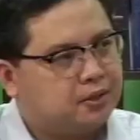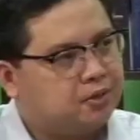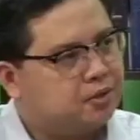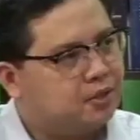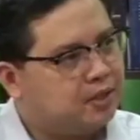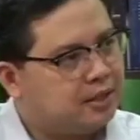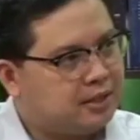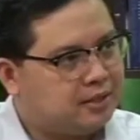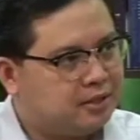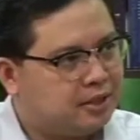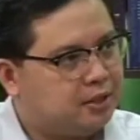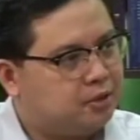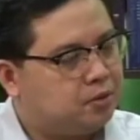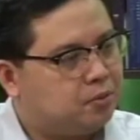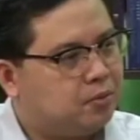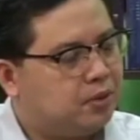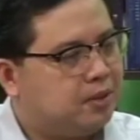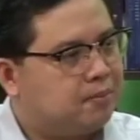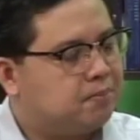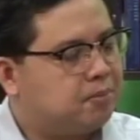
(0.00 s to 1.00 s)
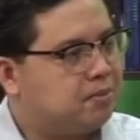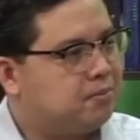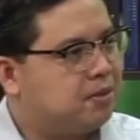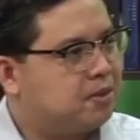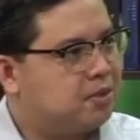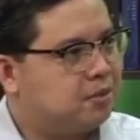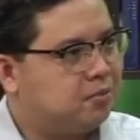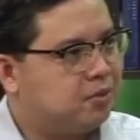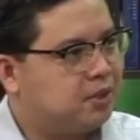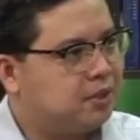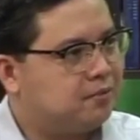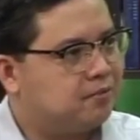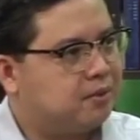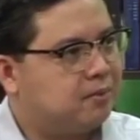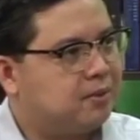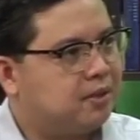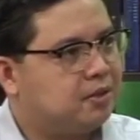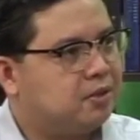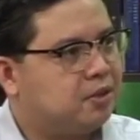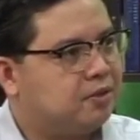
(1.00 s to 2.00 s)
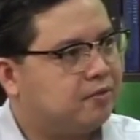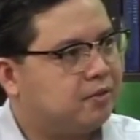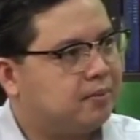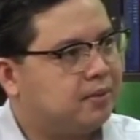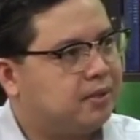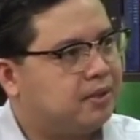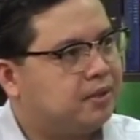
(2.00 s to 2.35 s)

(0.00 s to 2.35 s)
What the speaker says: ito na nandito, walang permission from our government.